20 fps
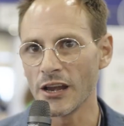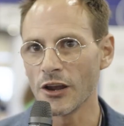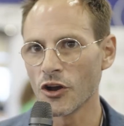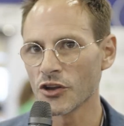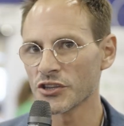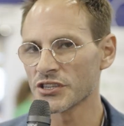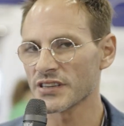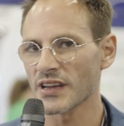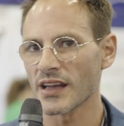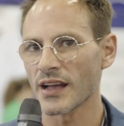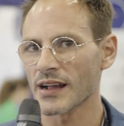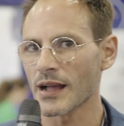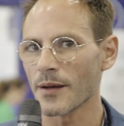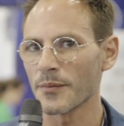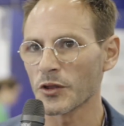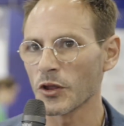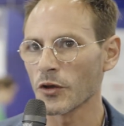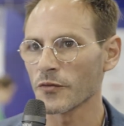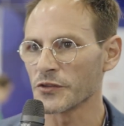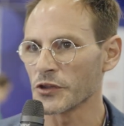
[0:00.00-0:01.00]
launched a
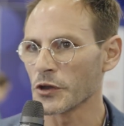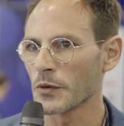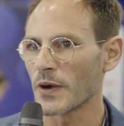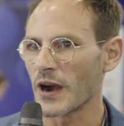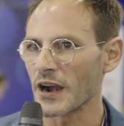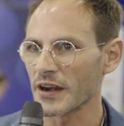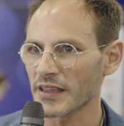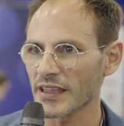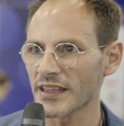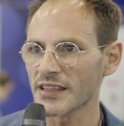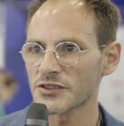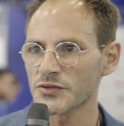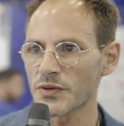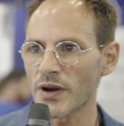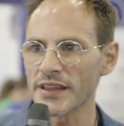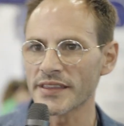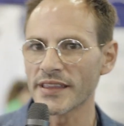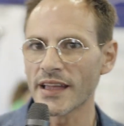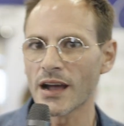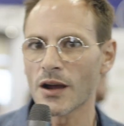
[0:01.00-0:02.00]
couple of new markets
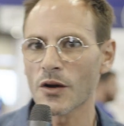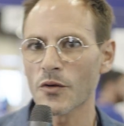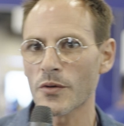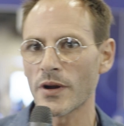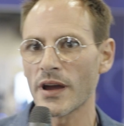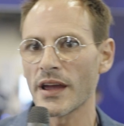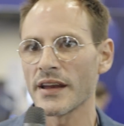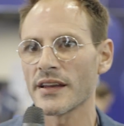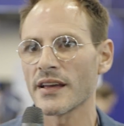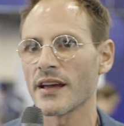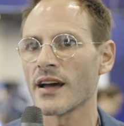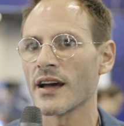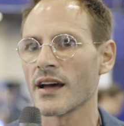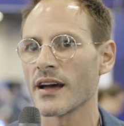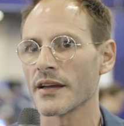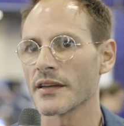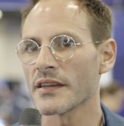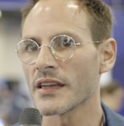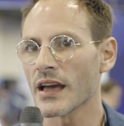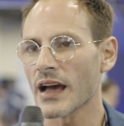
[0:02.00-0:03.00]
right now, right?
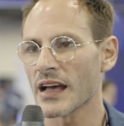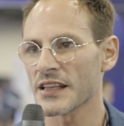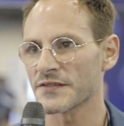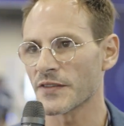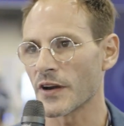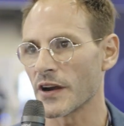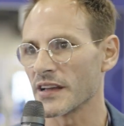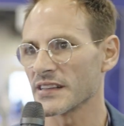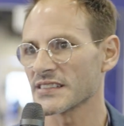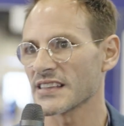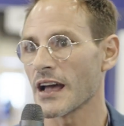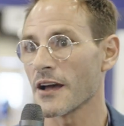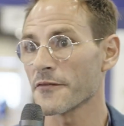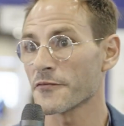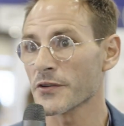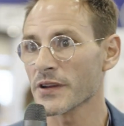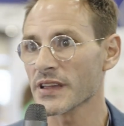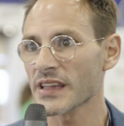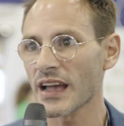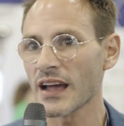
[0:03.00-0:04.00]
As far as
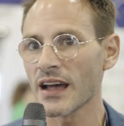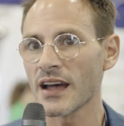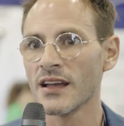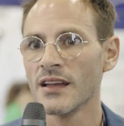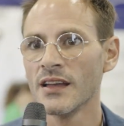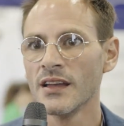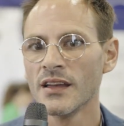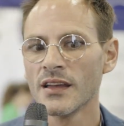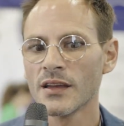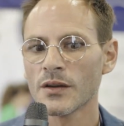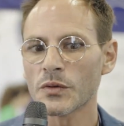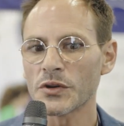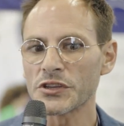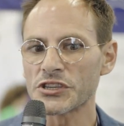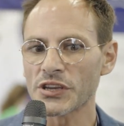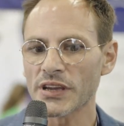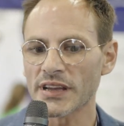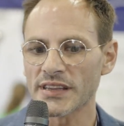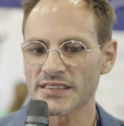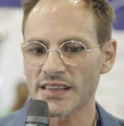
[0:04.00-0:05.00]
Africa,
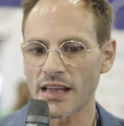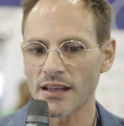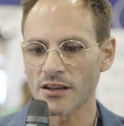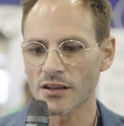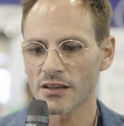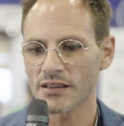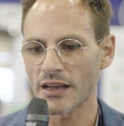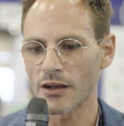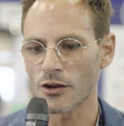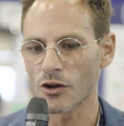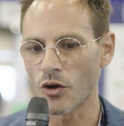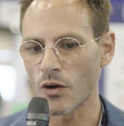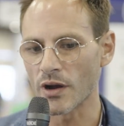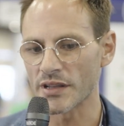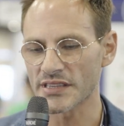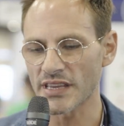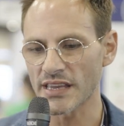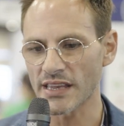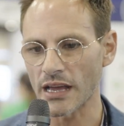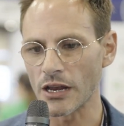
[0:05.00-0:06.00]
which you guys can go
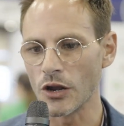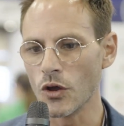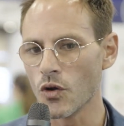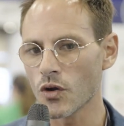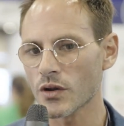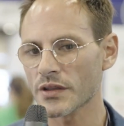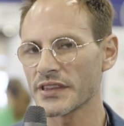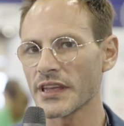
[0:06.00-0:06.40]
and take a look.